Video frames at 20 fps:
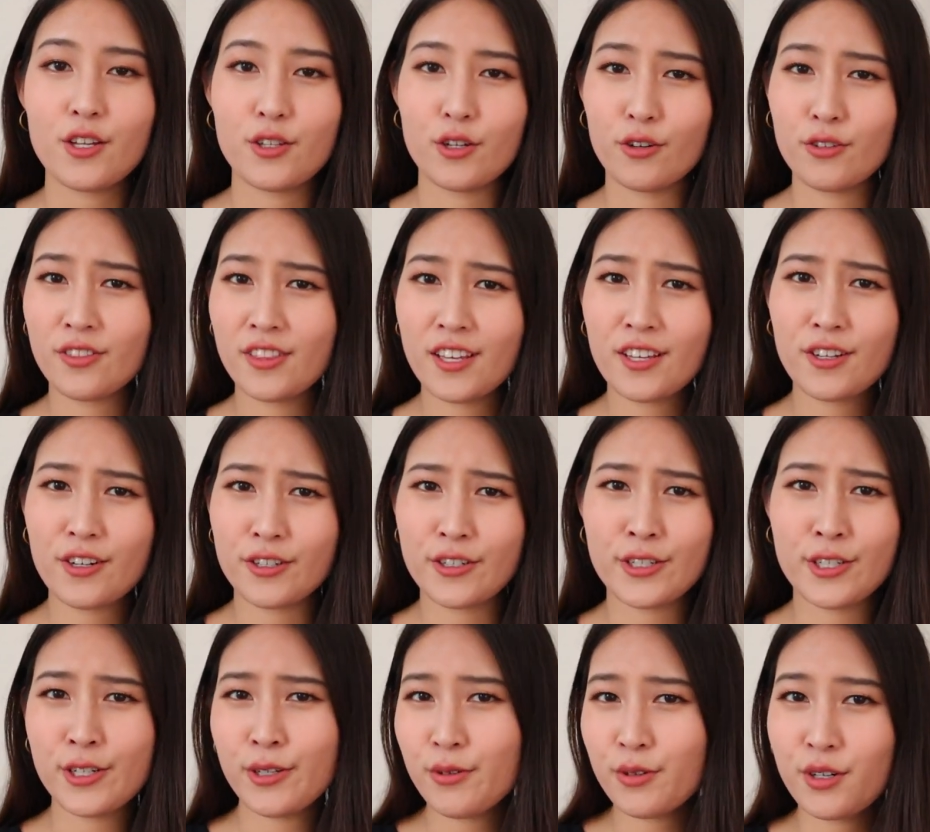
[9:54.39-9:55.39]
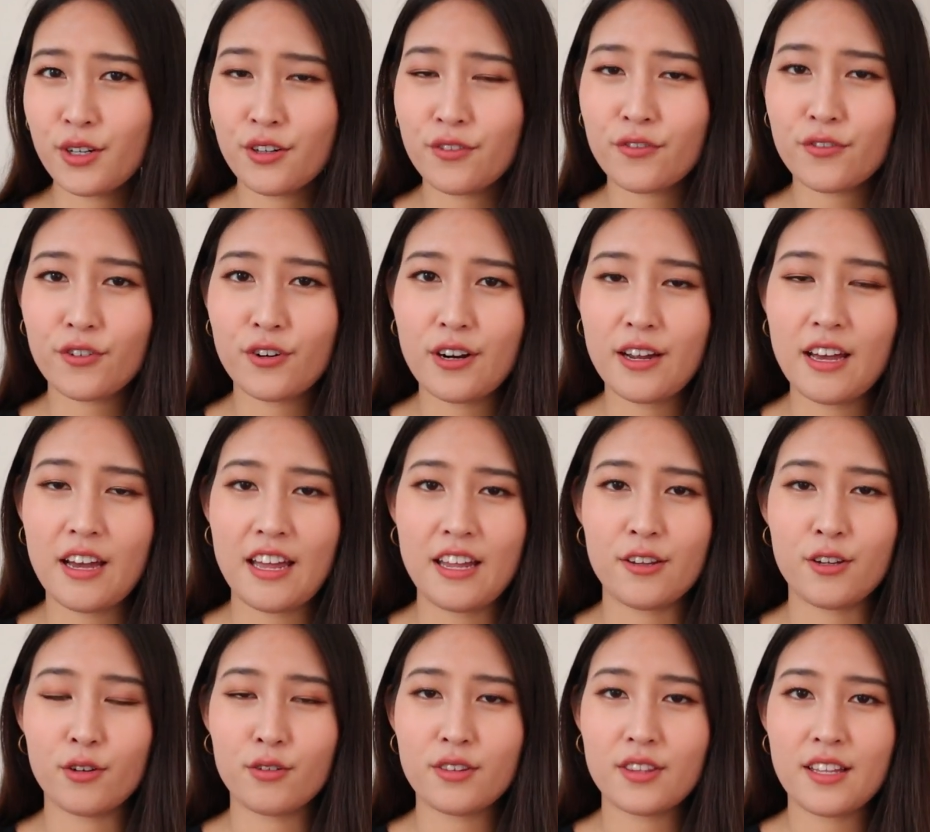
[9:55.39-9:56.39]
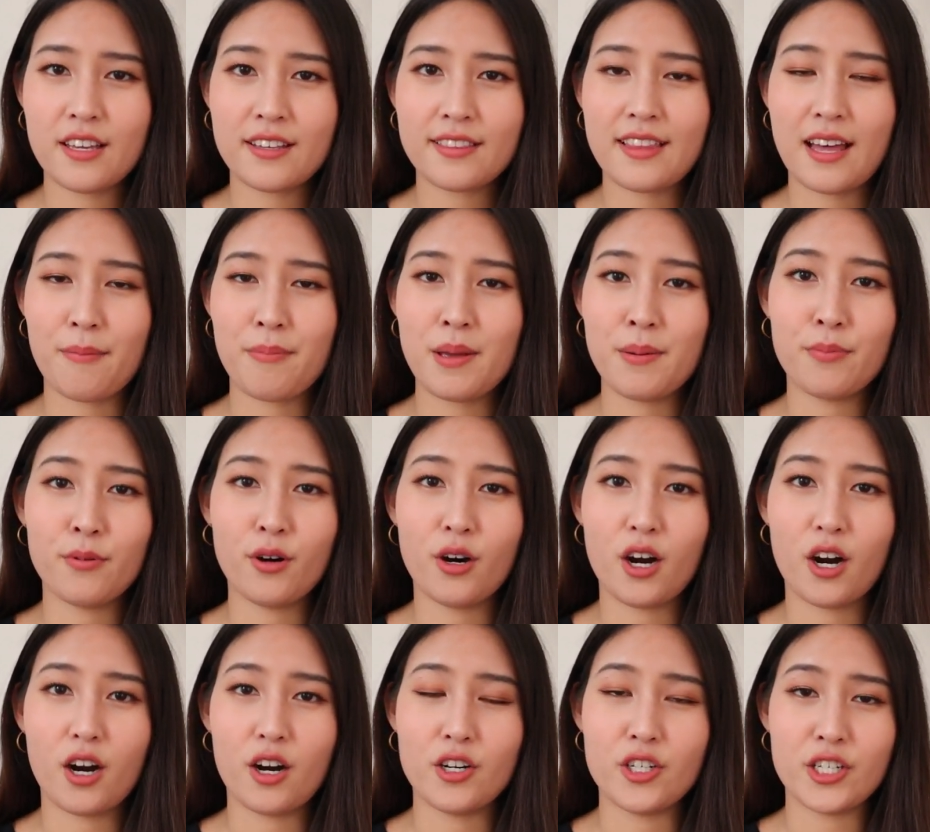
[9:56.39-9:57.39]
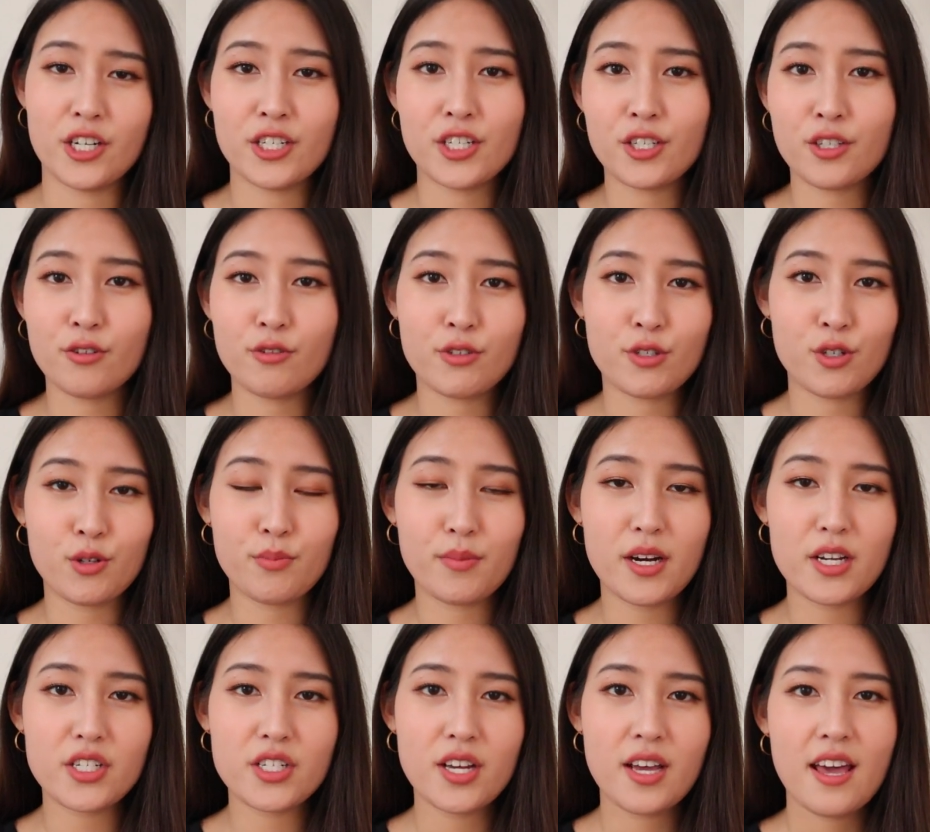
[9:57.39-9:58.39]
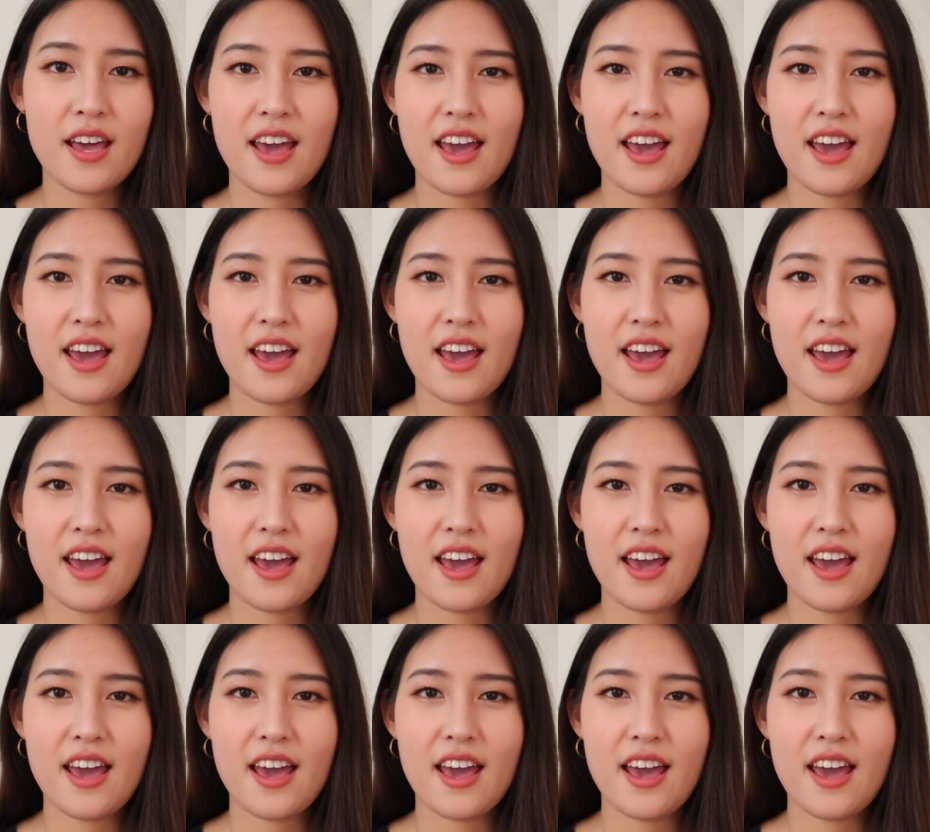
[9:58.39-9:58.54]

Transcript: don't think you're too good for it and don't think that people are judging you too much.